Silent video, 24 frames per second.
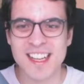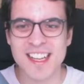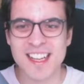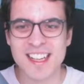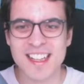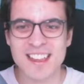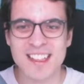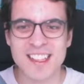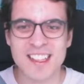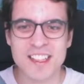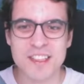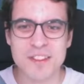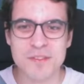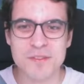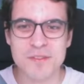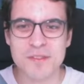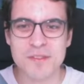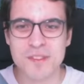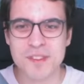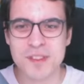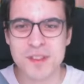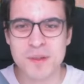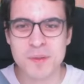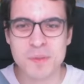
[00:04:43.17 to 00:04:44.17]
Clive,
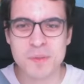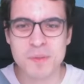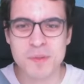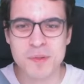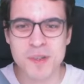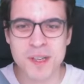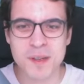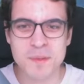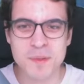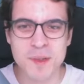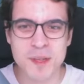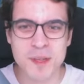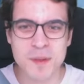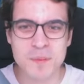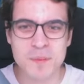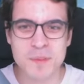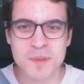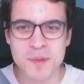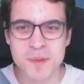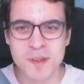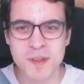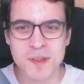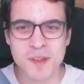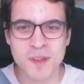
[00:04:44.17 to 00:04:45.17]
a Primeape,
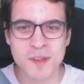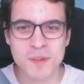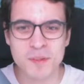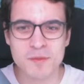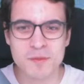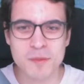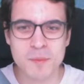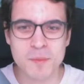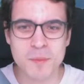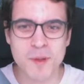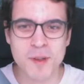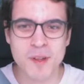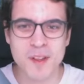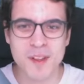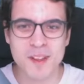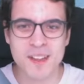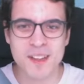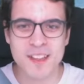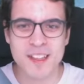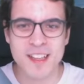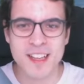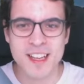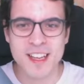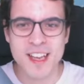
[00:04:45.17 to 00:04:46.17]
Ultra Ball,
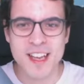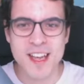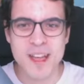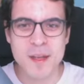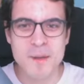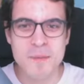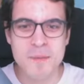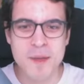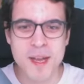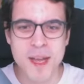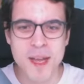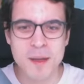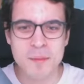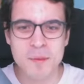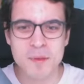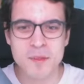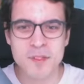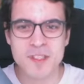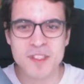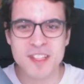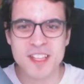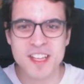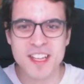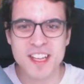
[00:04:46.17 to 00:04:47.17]
a
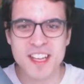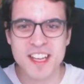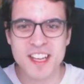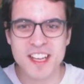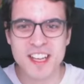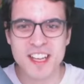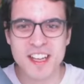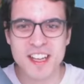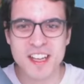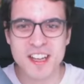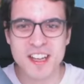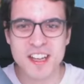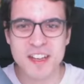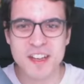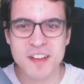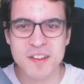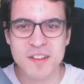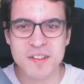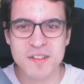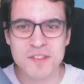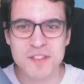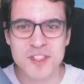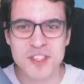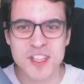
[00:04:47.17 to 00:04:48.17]

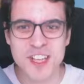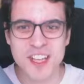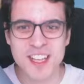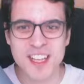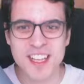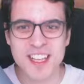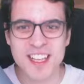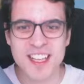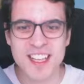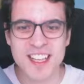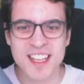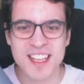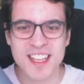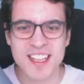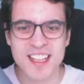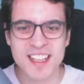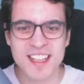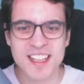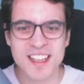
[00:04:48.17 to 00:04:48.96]
Mabostiff shiny.